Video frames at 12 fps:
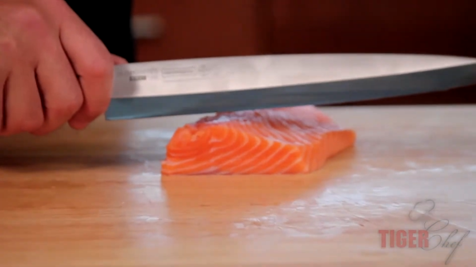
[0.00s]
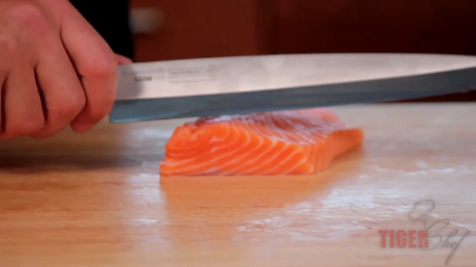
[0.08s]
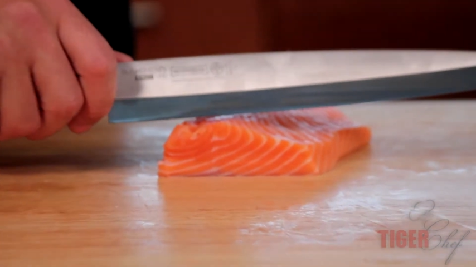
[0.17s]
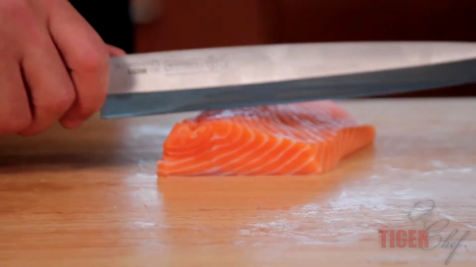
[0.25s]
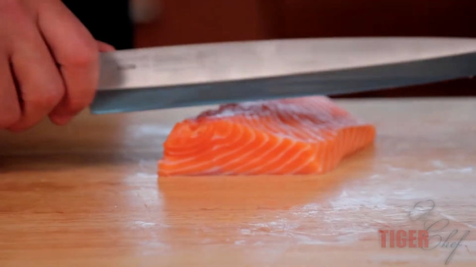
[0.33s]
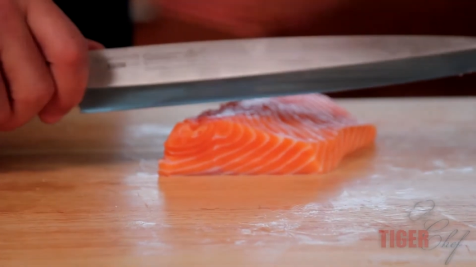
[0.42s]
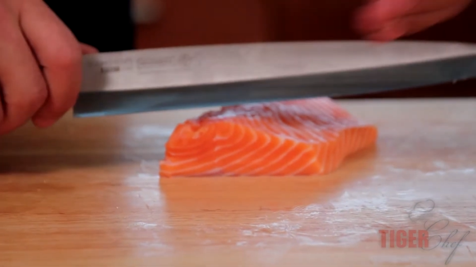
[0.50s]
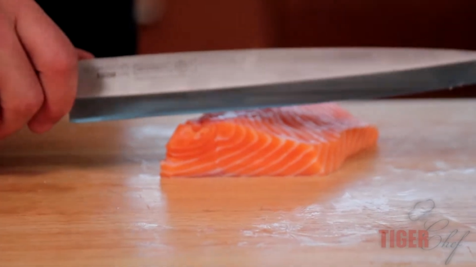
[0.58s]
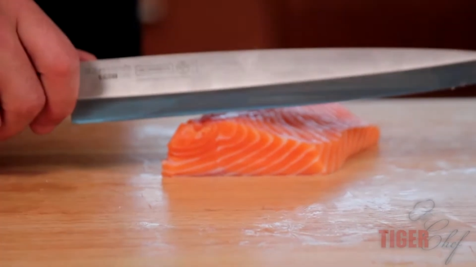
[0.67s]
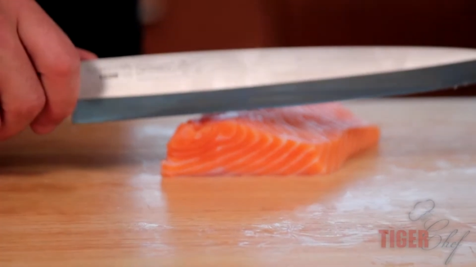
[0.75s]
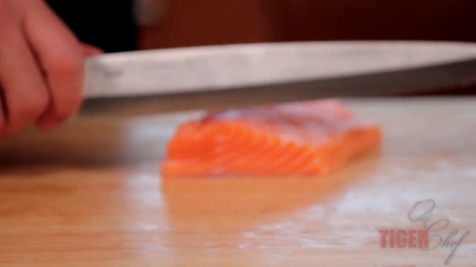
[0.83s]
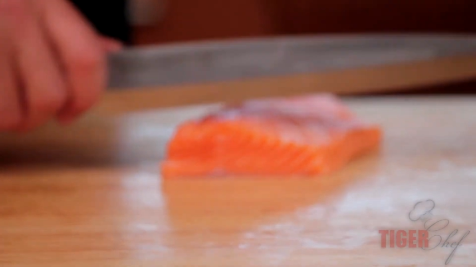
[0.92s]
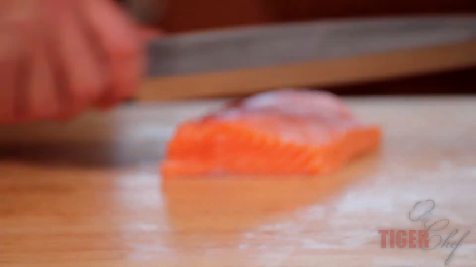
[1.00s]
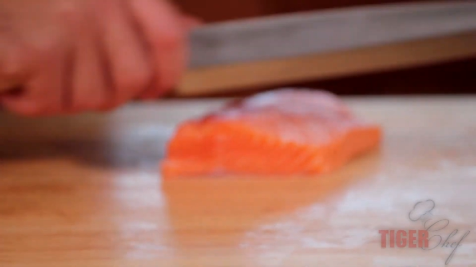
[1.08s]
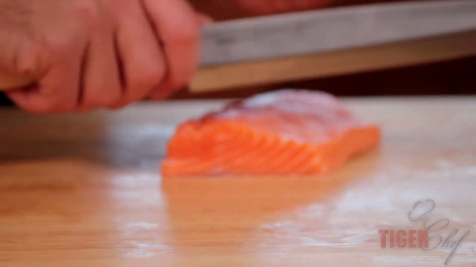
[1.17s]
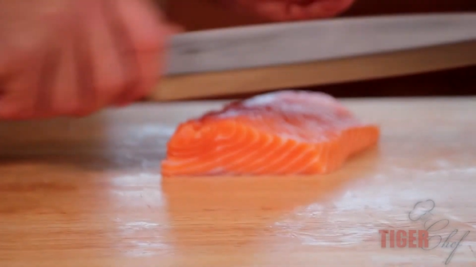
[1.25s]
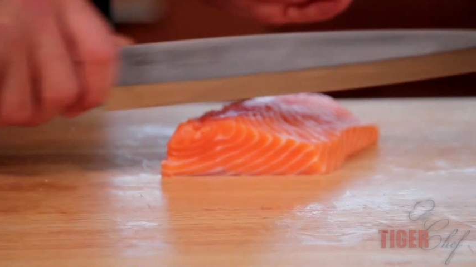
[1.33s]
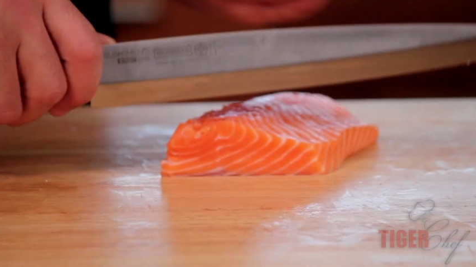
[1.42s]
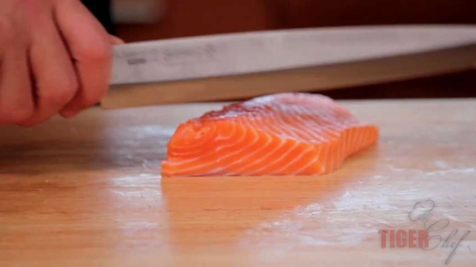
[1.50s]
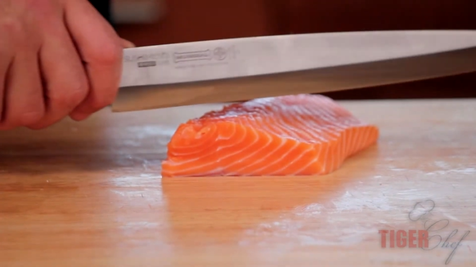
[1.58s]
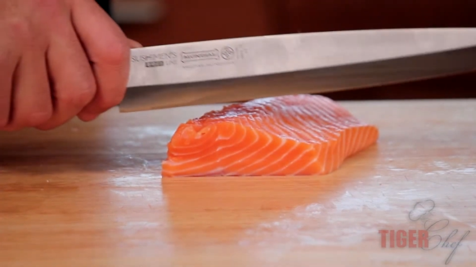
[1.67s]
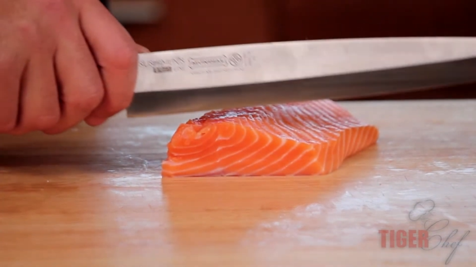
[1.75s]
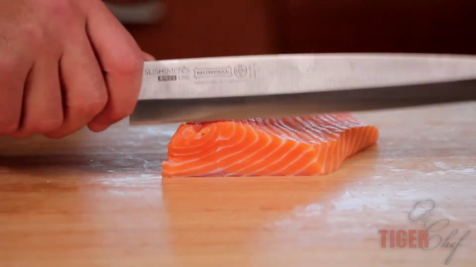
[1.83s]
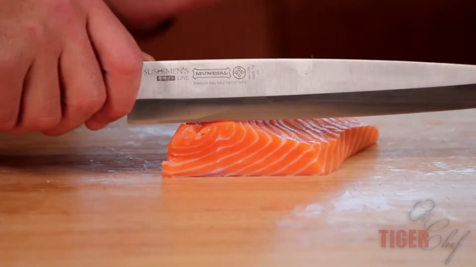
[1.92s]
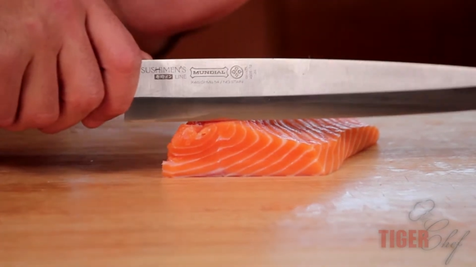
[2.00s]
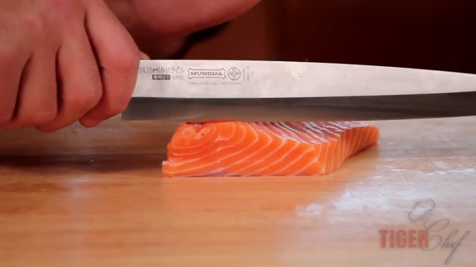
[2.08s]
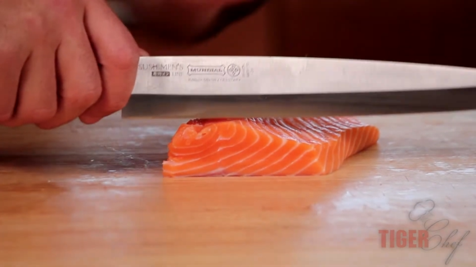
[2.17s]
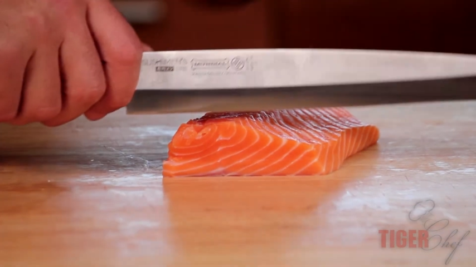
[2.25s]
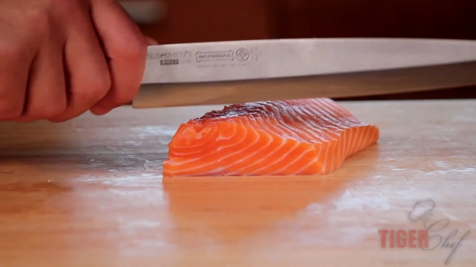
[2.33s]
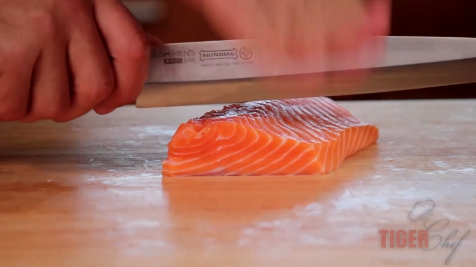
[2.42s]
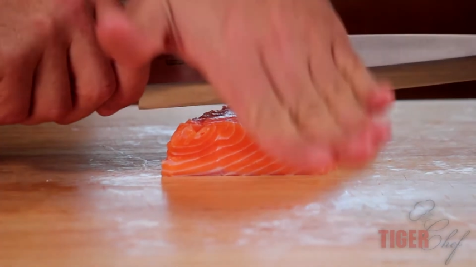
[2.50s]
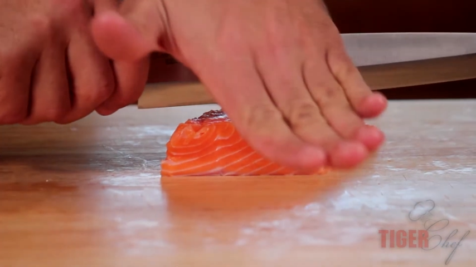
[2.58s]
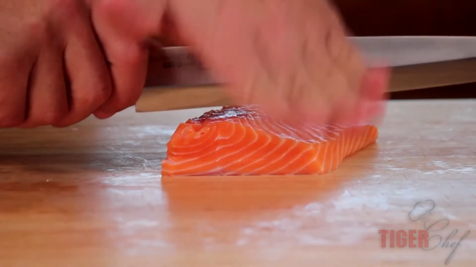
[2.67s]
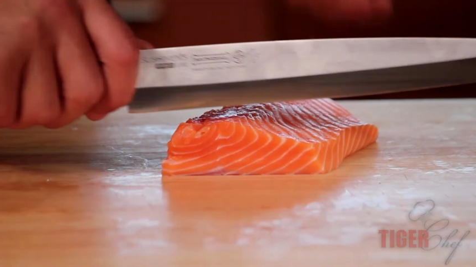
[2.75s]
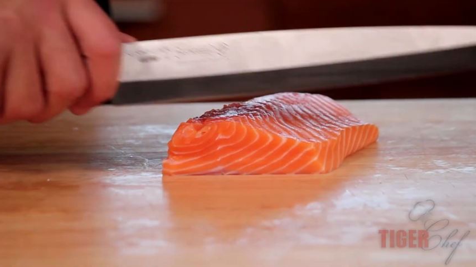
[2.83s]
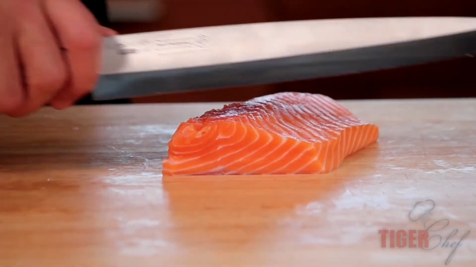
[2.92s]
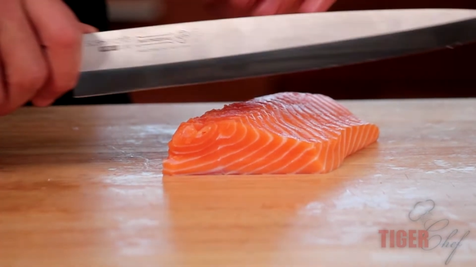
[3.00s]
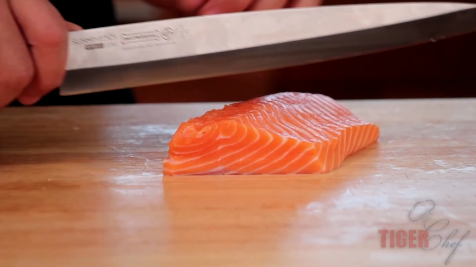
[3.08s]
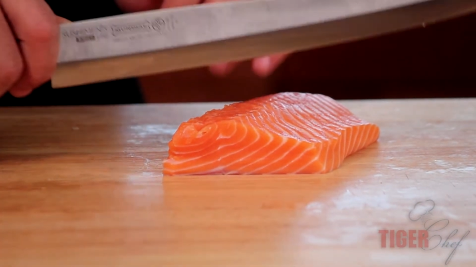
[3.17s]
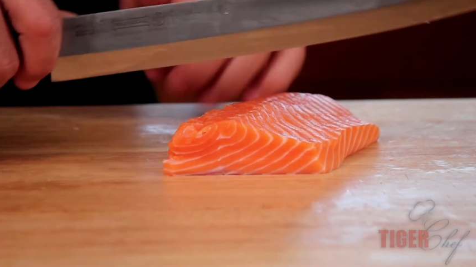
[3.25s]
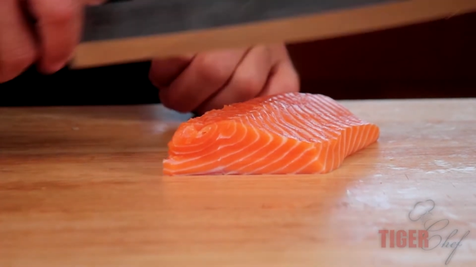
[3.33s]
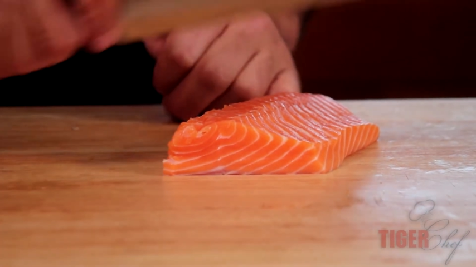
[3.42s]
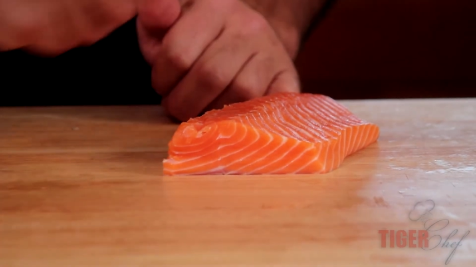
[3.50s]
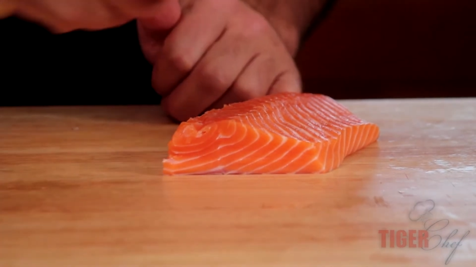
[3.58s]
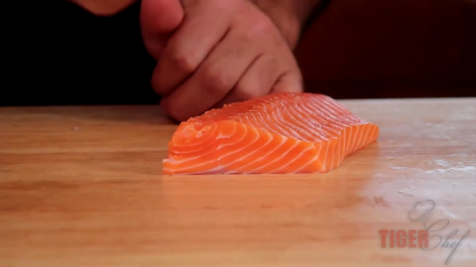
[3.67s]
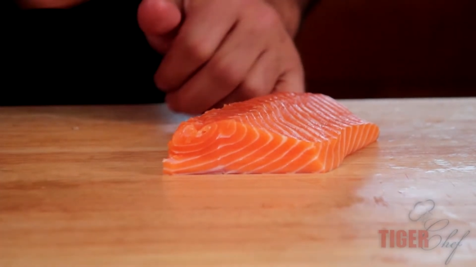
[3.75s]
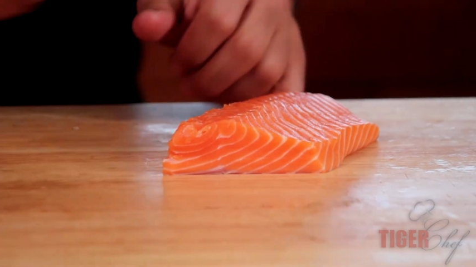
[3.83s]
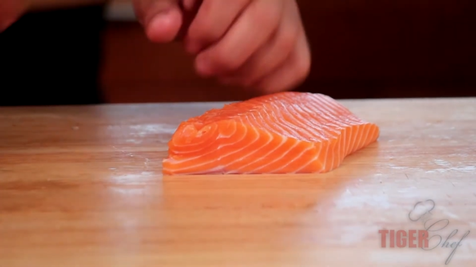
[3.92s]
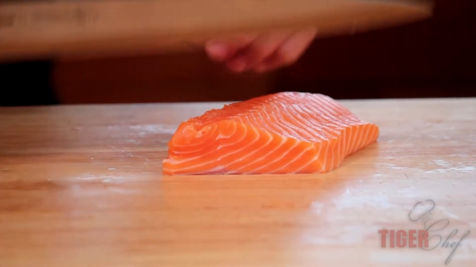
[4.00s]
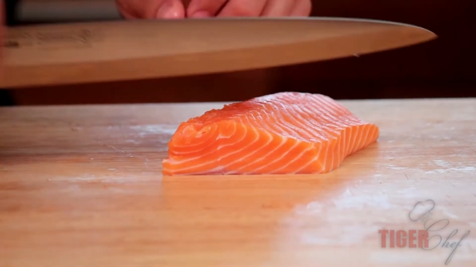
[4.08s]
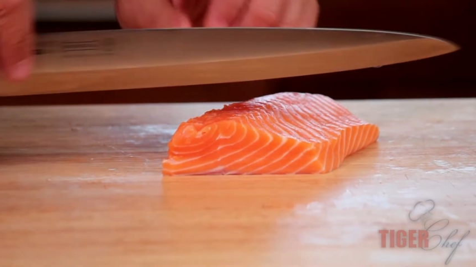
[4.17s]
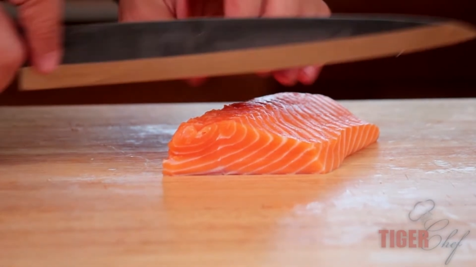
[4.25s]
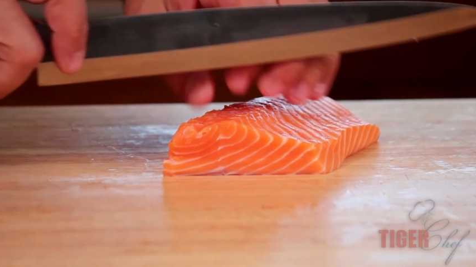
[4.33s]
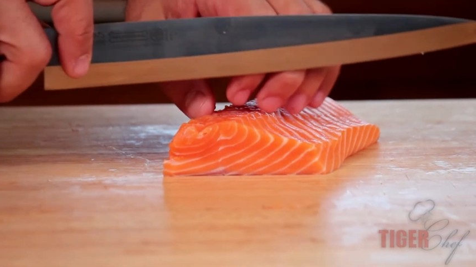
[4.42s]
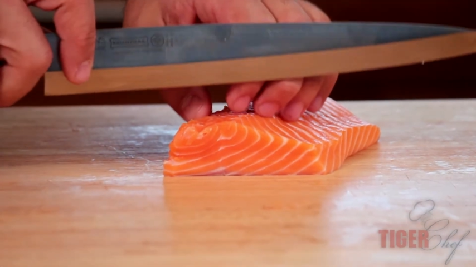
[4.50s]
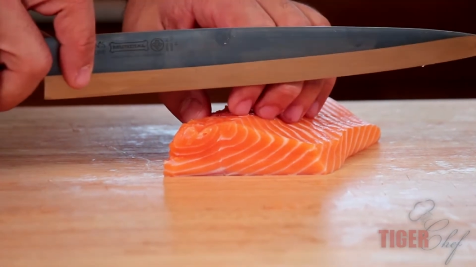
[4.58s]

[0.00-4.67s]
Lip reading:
(no speaker visible)